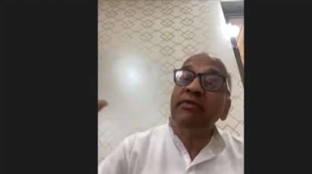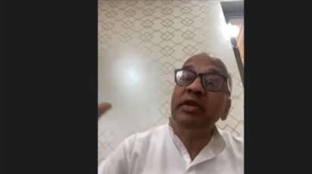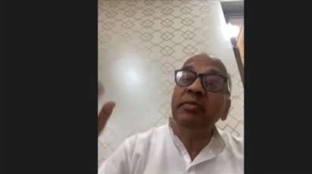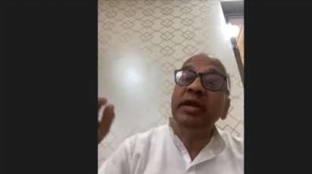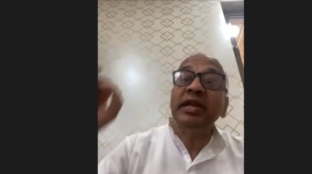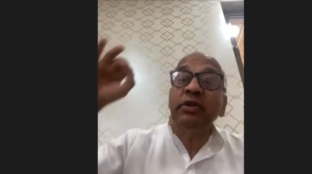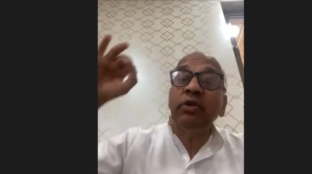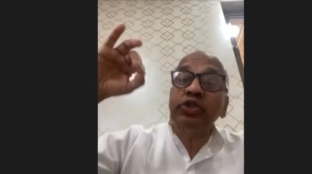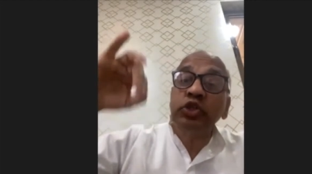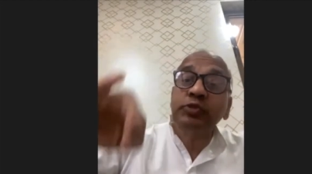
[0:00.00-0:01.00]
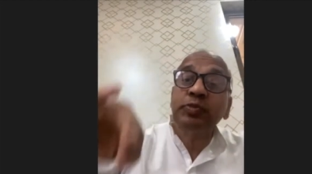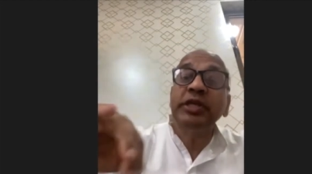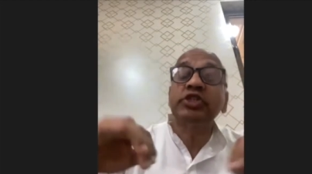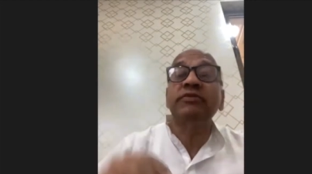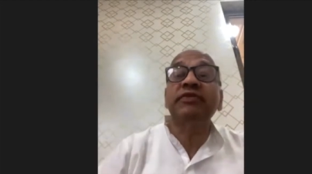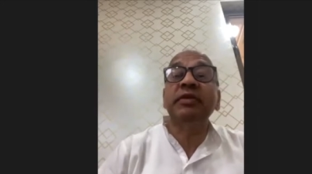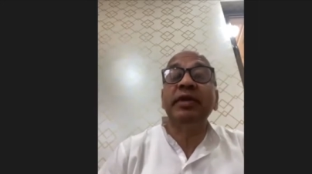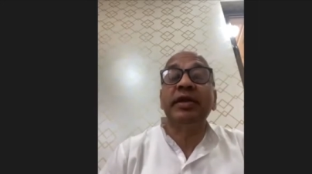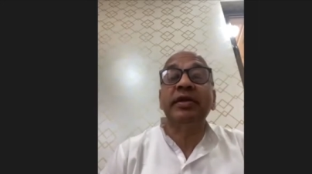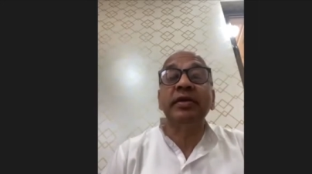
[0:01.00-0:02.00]
limit, it also speaks of
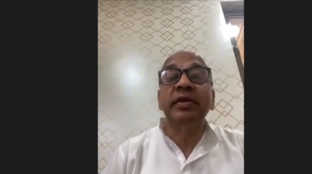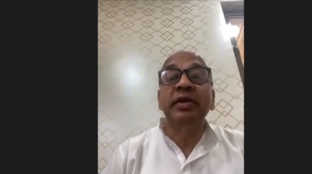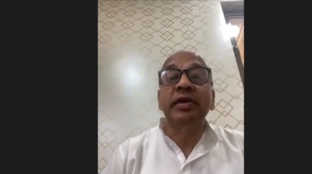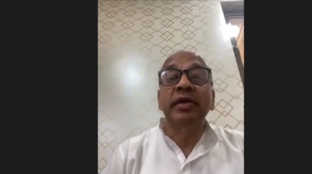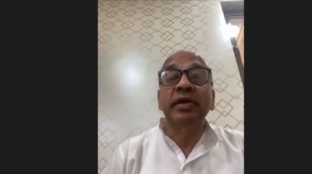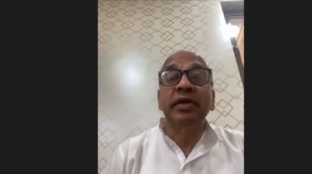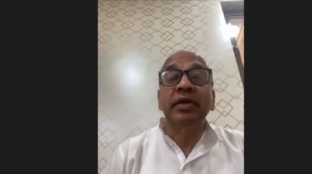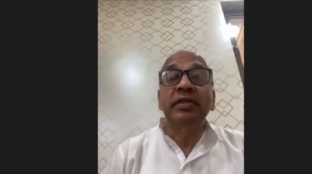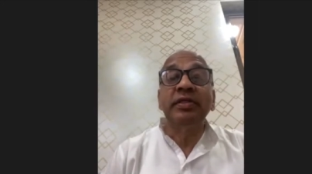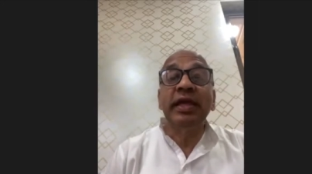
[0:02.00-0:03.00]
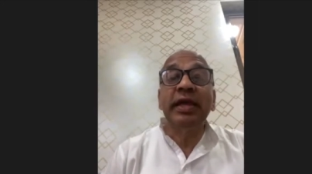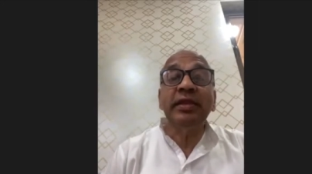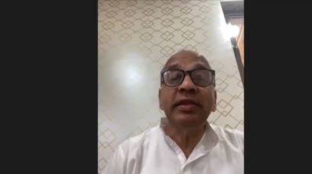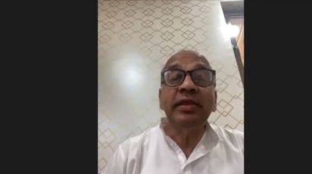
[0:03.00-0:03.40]
limit. Then